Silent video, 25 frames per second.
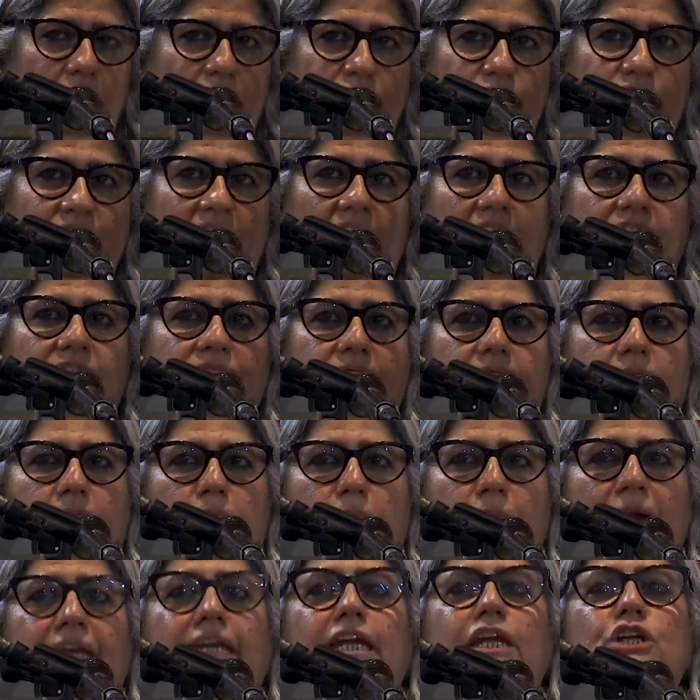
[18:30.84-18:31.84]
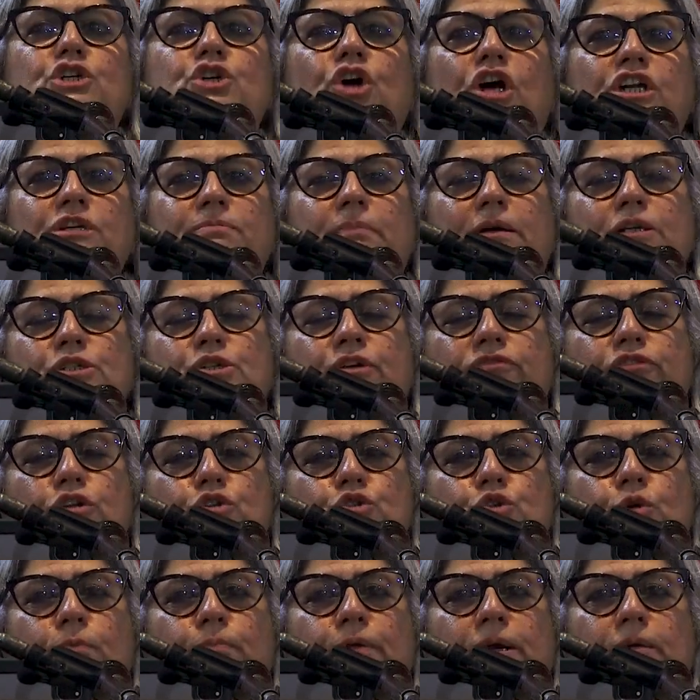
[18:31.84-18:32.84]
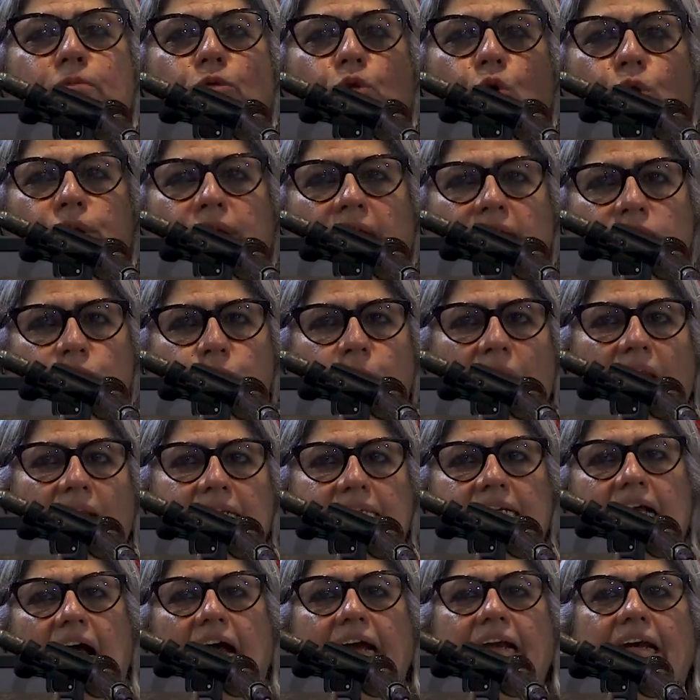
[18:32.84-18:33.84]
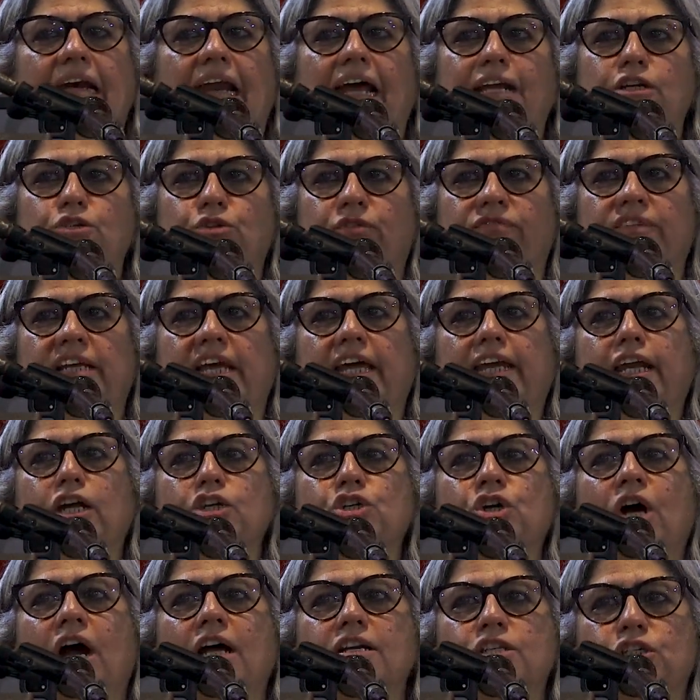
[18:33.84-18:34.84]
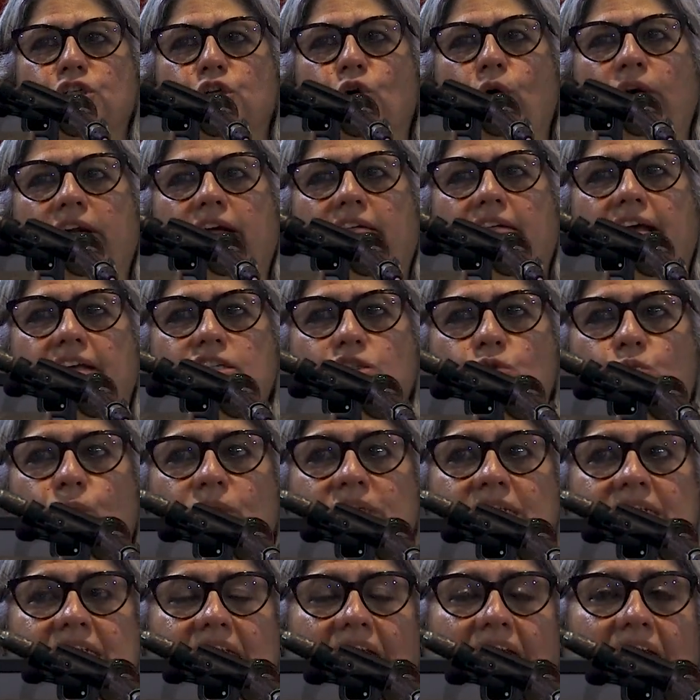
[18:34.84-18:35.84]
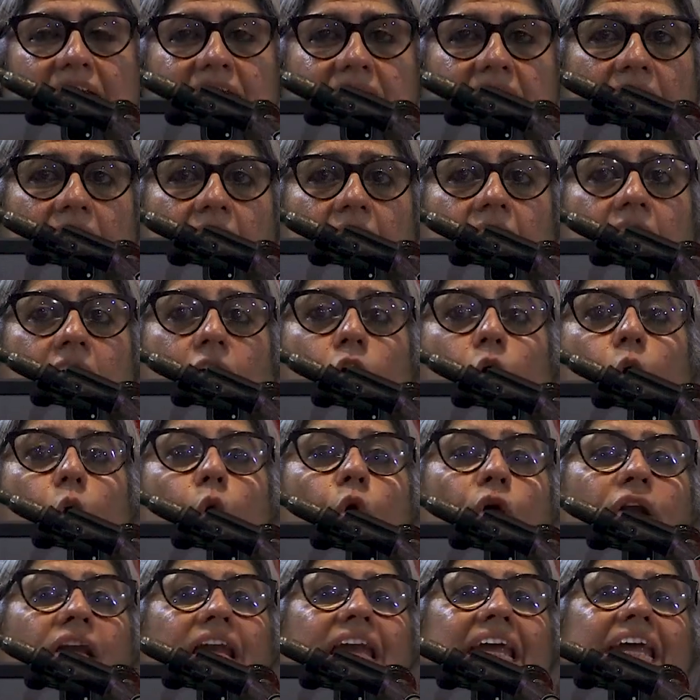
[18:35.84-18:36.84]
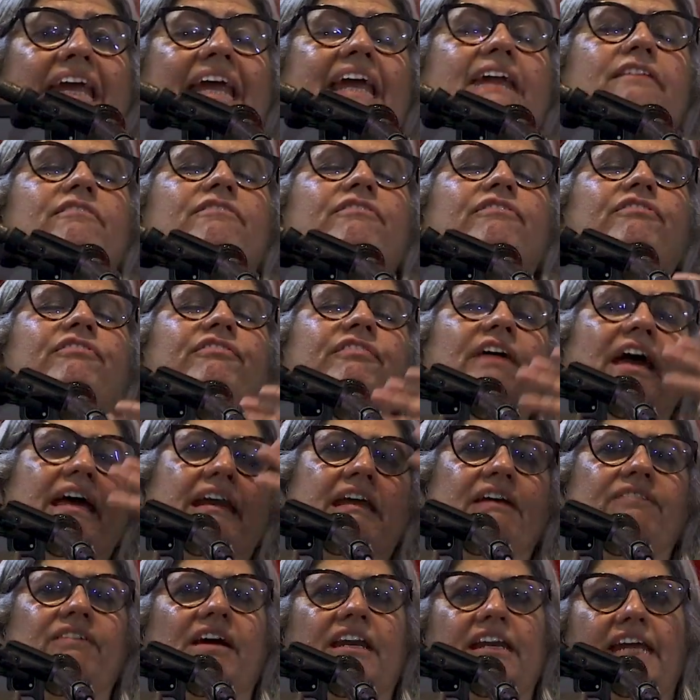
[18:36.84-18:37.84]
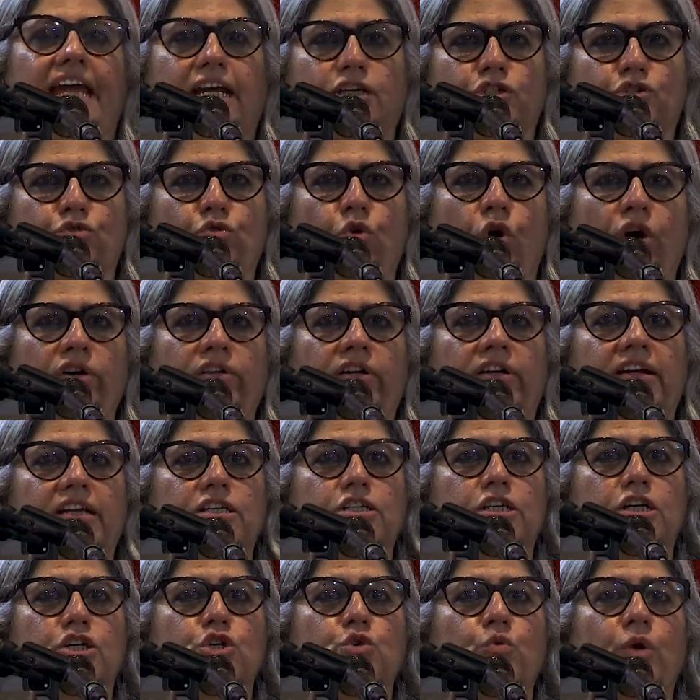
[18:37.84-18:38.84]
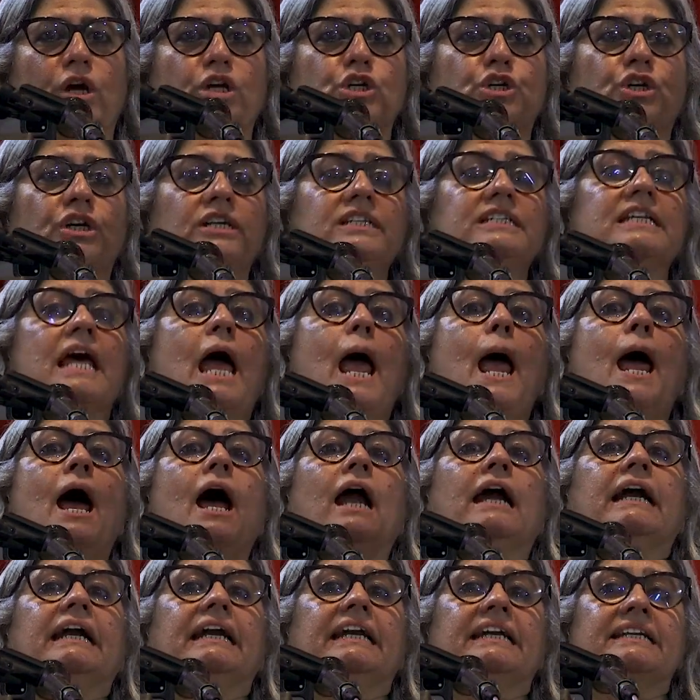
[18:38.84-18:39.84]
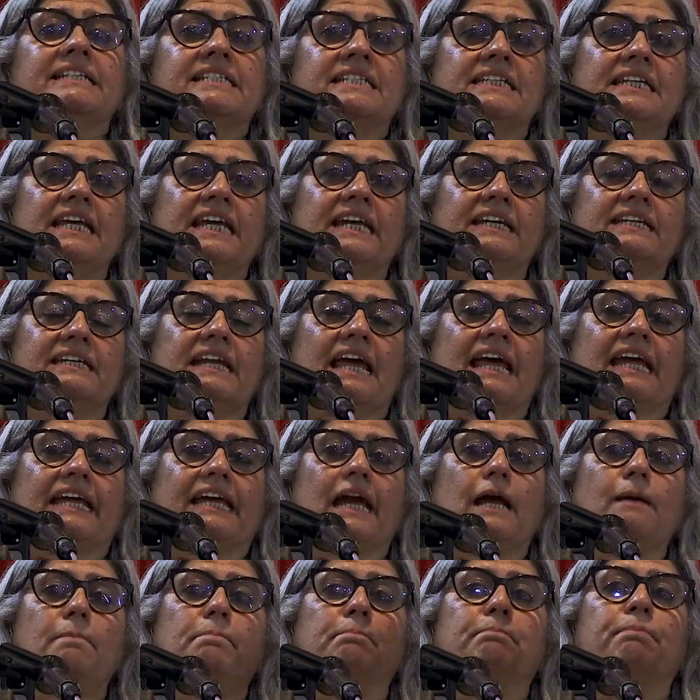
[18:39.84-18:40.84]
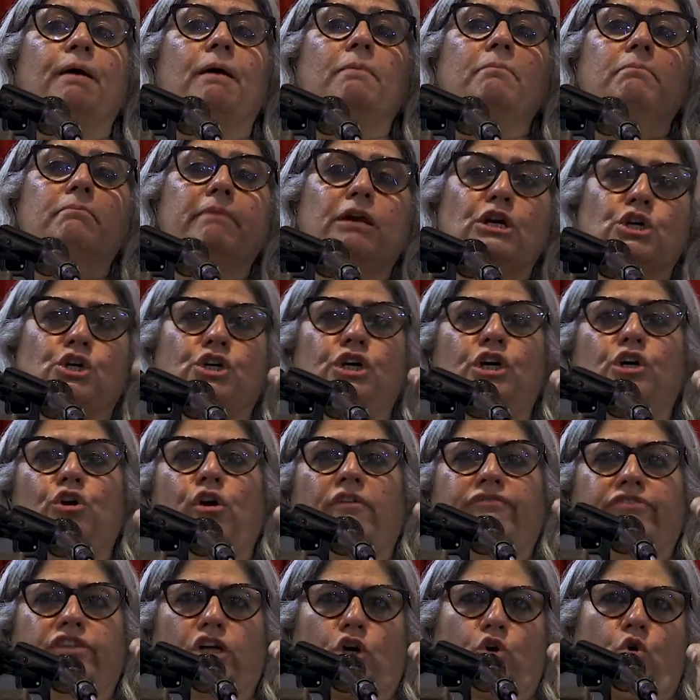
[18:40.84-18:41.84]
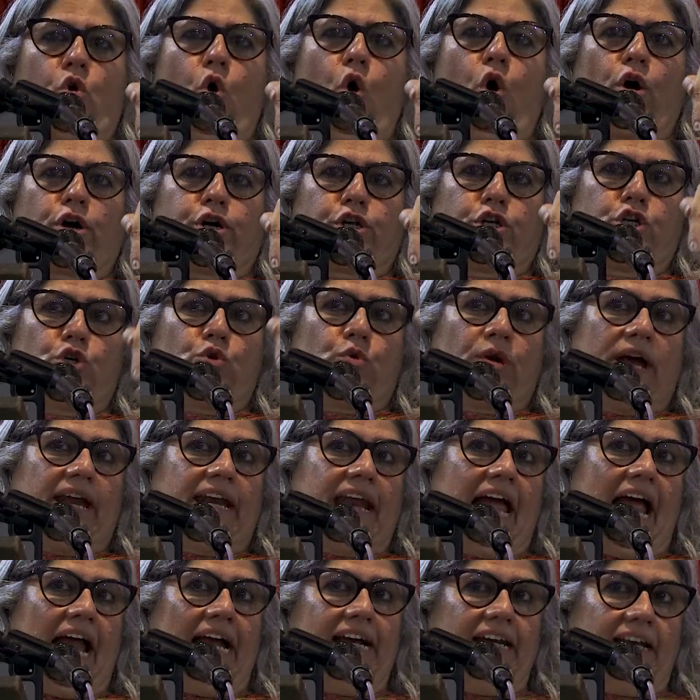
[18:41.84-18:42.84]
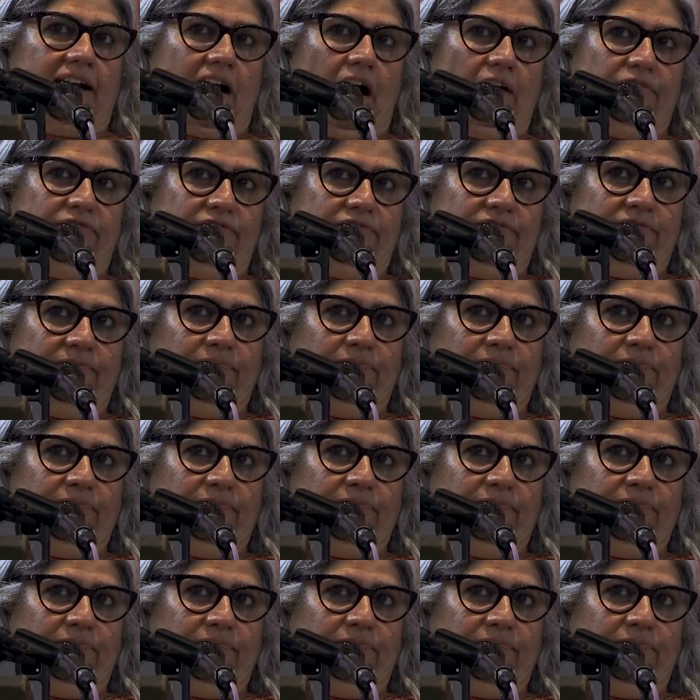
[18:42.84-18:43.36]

We have many judgments of the Supreme Court as well as guidelines of the NHRC on arrest, which says only in very, very extraordinary situations, taking permission of the court, you can handcuff.